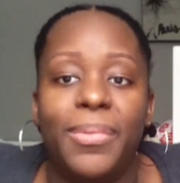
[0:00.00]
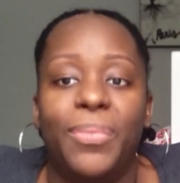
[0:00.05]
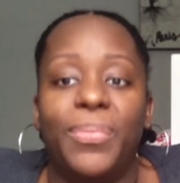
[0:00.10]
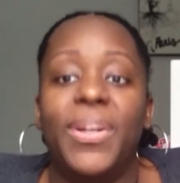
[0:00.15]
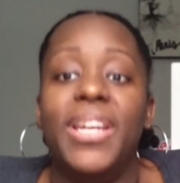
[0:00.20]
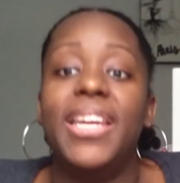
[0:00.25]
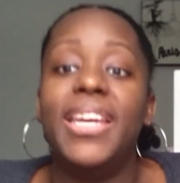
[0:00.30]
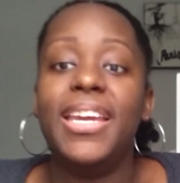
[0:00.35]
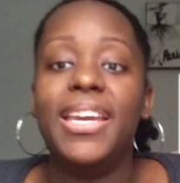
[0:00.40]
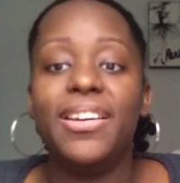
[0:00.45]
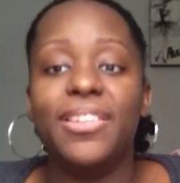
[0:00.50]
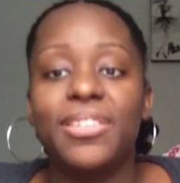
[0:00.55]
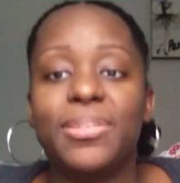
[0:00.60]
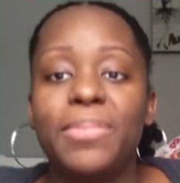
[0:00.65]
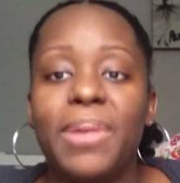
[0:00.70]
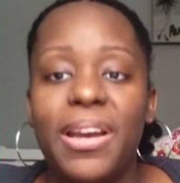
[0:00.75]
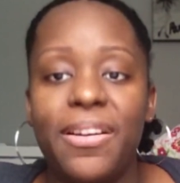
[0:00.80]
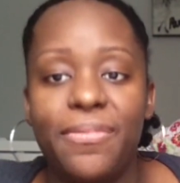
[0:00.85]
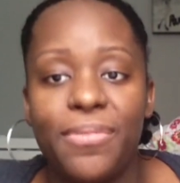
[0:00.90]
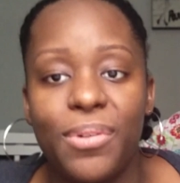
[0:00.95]
When he
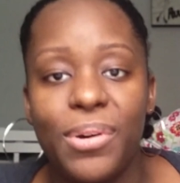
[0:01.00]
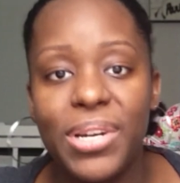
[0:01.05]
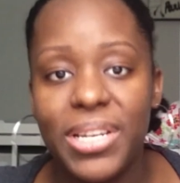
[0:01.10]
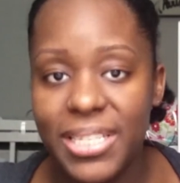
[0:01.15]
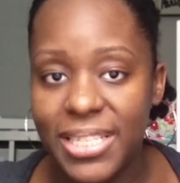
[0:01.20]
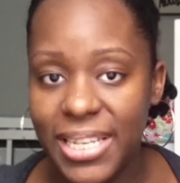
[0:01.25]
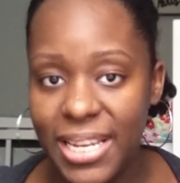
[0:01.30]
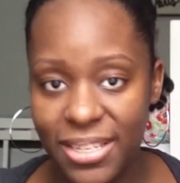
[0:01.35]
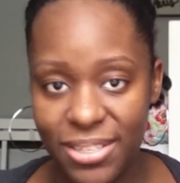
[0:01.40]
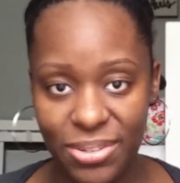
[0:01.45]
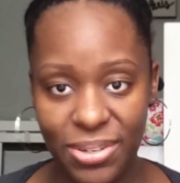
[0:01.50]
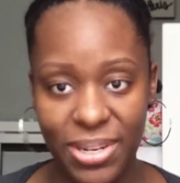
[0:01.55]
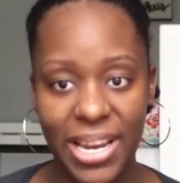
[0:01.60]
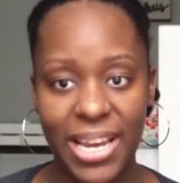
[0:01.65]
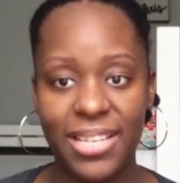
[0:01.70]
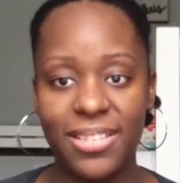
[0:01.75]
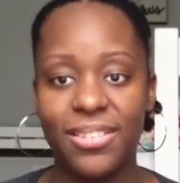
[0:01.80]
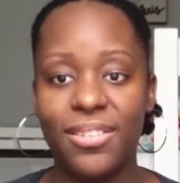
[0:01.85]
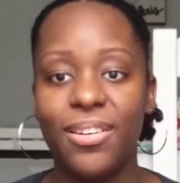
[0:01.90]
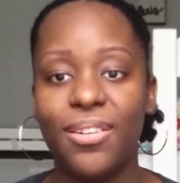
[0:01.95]
hears my voice, as you
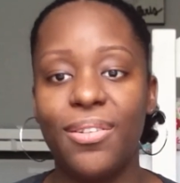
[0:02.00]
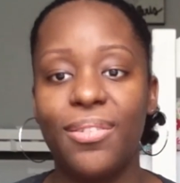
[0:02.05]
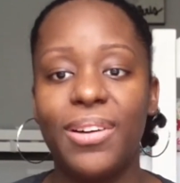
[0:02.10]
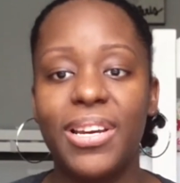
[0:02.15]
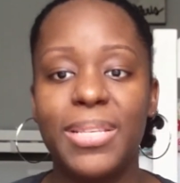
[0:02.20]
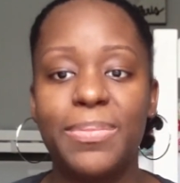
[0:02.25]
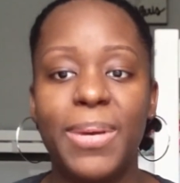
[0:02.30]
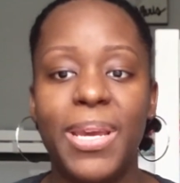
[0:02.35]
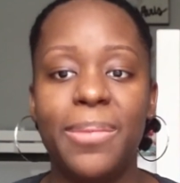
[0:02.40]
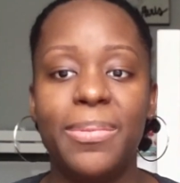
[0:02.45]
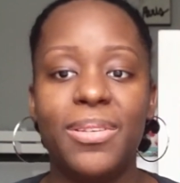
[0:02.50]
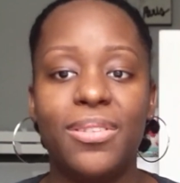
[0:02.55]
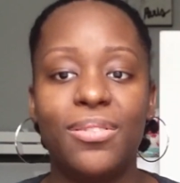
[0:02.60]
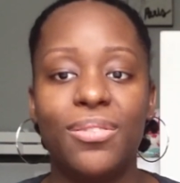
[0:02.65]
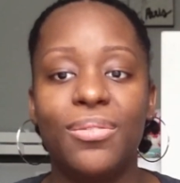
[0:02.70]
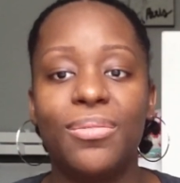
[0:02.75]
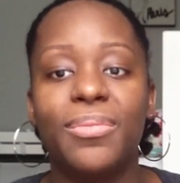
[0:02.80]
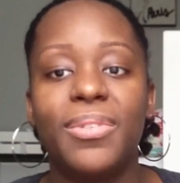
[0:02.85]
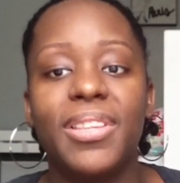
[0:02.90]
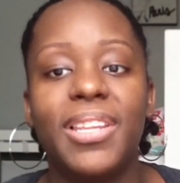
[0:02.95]
guys know, as babies
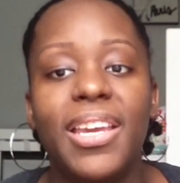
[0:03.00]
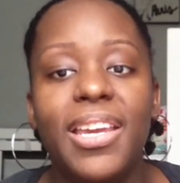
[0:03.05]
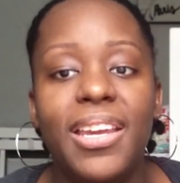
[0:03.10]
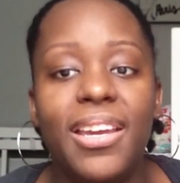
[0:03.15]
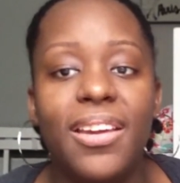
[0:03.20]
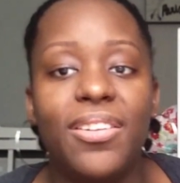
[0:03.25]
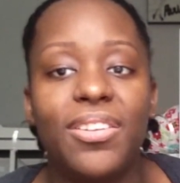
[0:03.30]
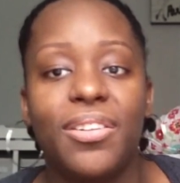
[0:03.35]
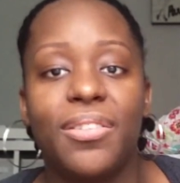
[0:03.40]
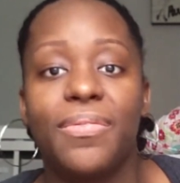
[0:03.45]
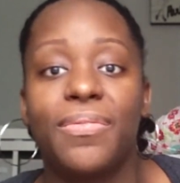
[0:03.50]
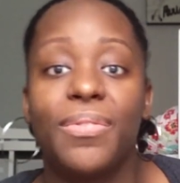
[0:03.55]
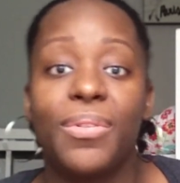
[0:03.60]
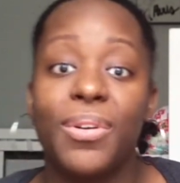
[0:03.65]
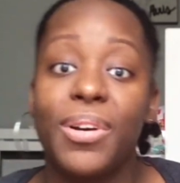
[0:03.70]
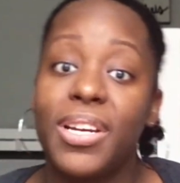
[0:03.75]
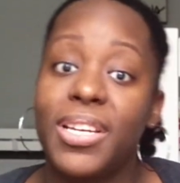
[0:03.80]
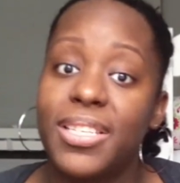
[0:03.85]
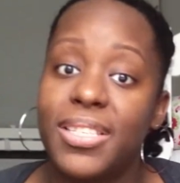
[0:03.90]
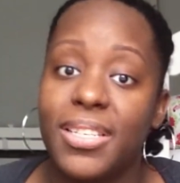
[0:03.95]
do, when they hear your
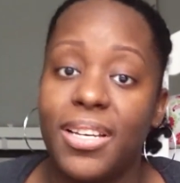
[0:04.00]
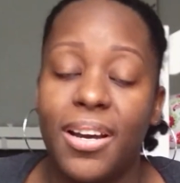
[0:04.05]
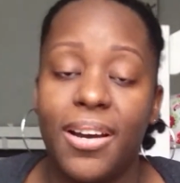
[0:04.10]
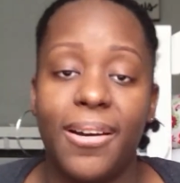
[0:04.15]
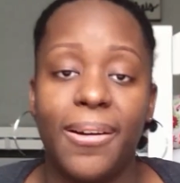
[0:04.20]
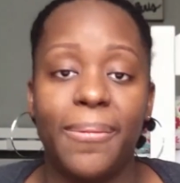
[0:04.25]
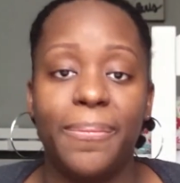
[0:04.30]
voice,